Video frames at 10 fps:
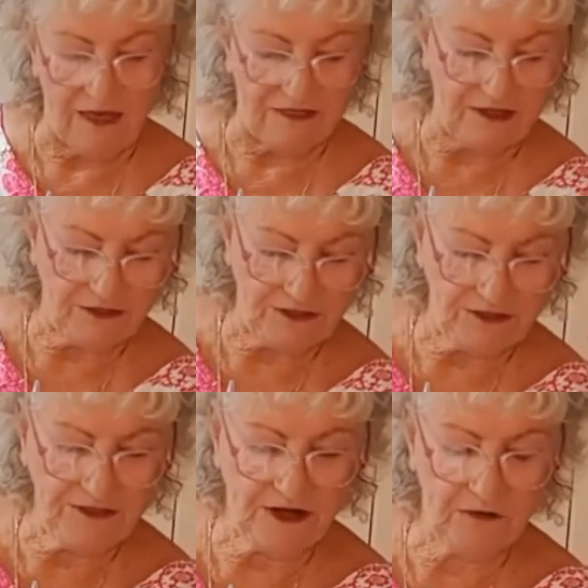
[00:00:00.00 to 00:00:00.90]
The other
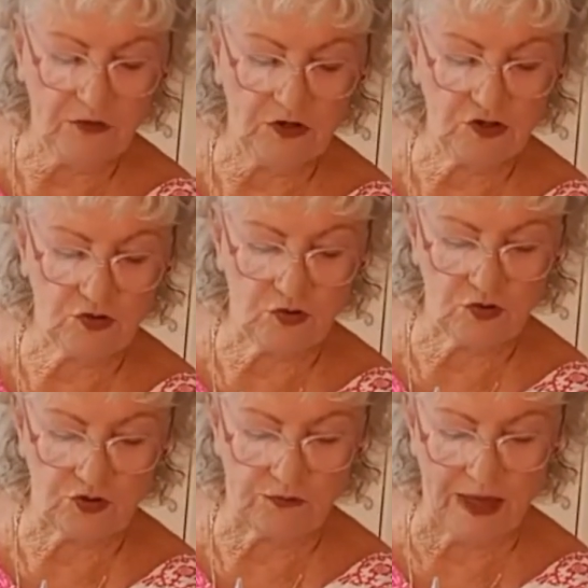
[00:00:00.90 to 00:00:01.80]
thing that I want to talk
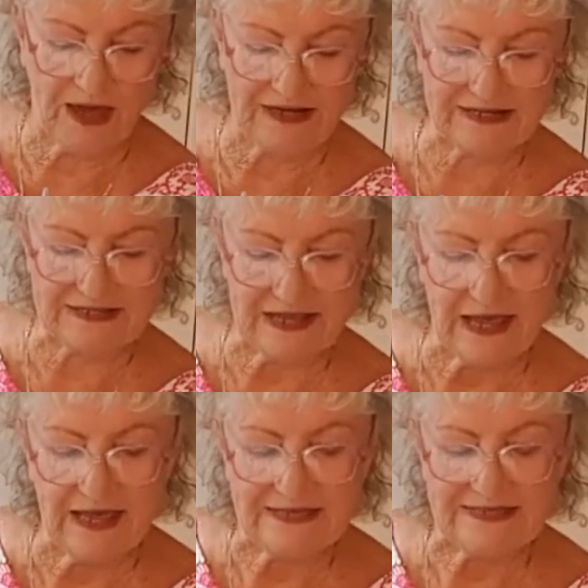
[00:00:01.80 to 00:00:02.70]
to you about is,
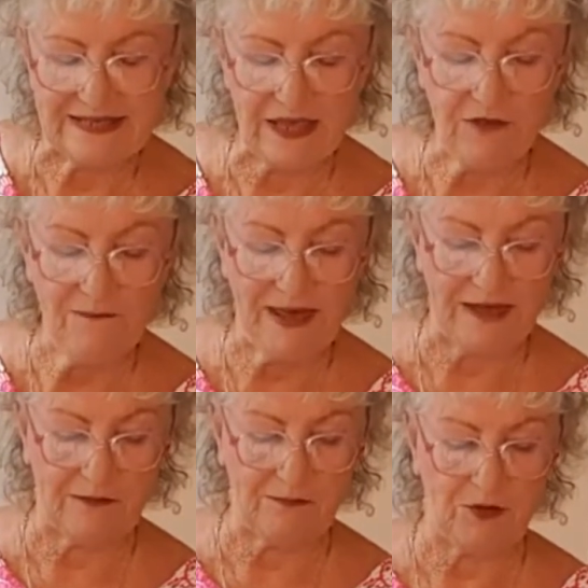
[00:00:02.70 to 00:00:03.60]
say you
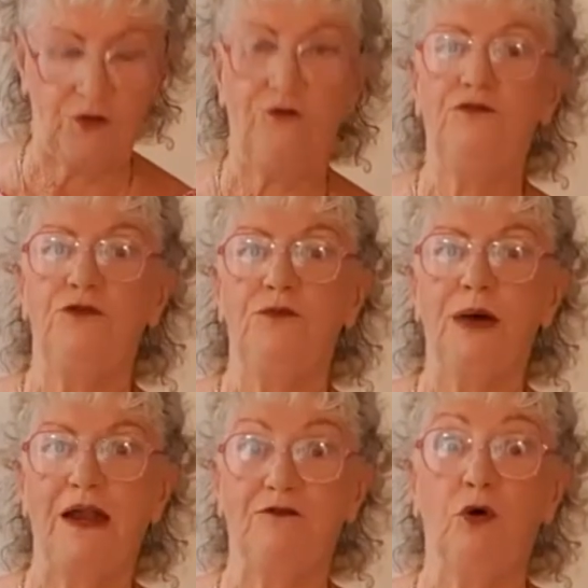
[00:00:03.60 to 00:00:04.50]
make a perfume
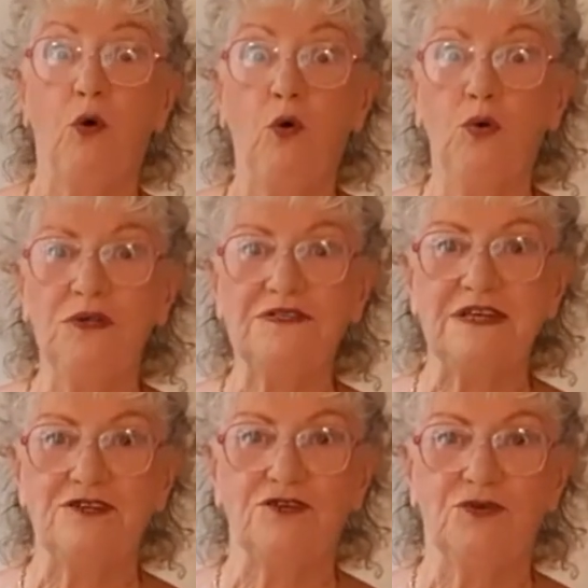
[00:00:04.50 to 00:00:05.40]
out of all
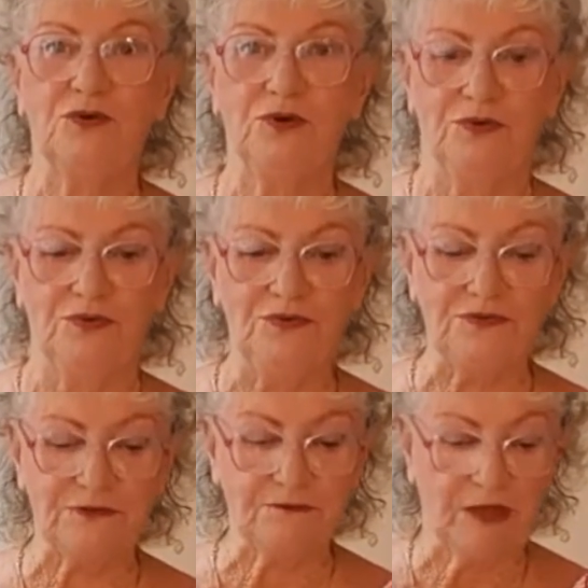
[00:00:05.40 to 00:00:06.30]
essential
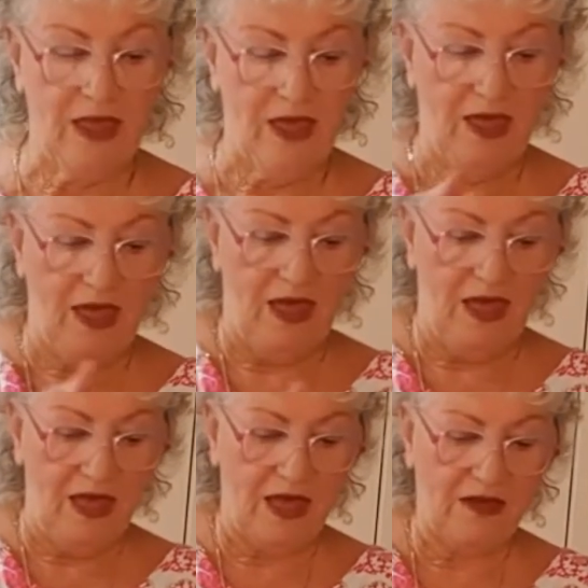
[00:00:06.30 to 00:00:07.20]
oils,
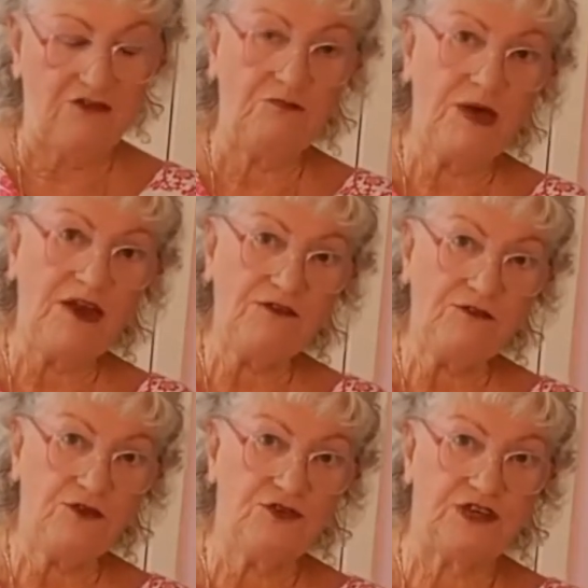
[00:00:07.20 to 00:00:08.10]
and you've made a
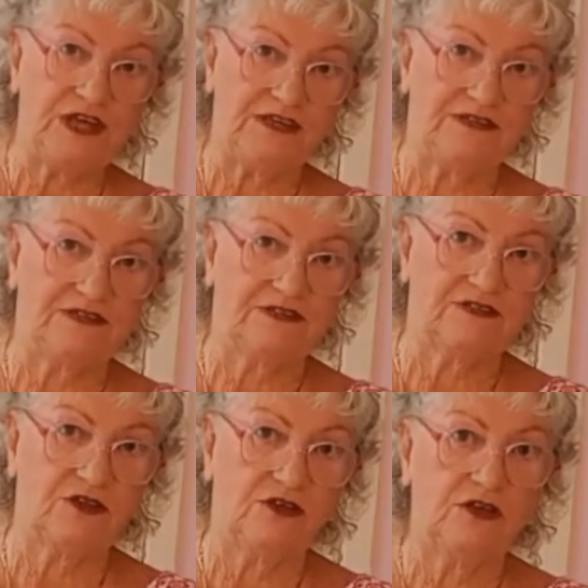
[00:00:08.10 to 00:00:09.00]
few
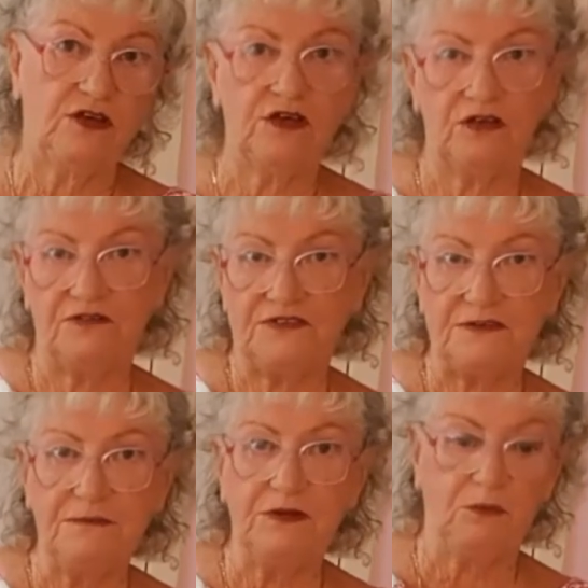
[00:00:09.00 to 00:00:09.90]
tests of
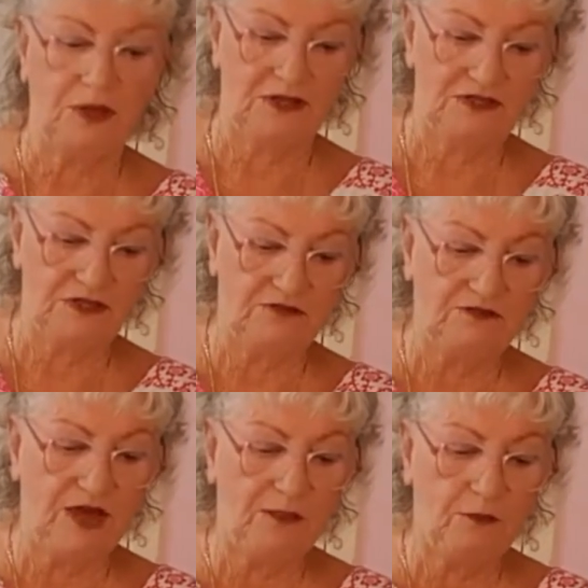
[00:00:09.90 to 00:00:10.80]
similar ones and you
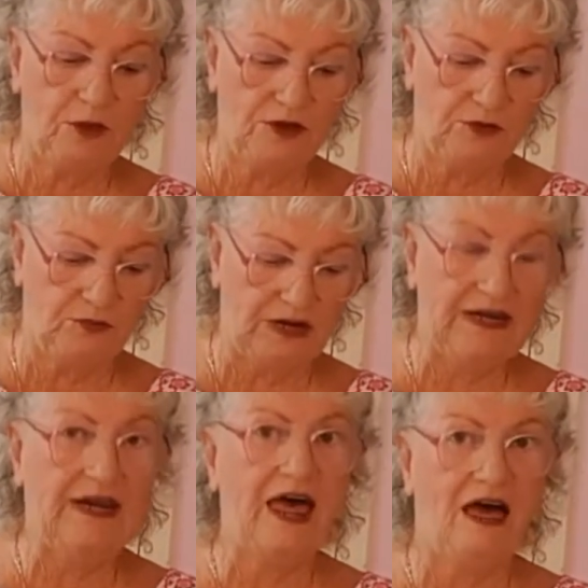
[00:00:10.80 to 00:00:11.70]
found the one you
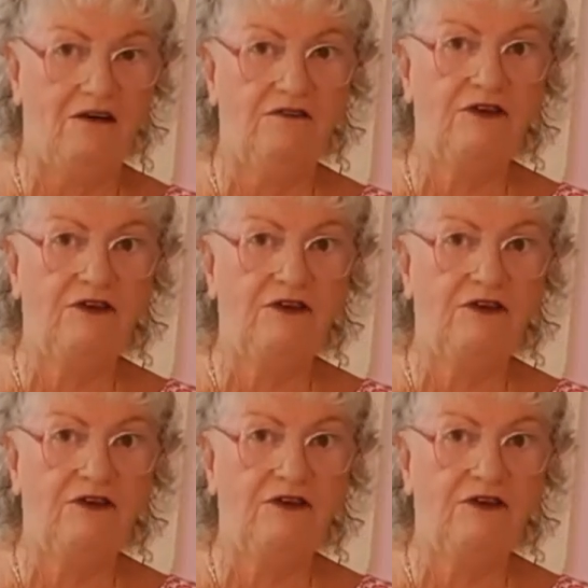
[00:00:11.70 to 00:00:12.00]
really love,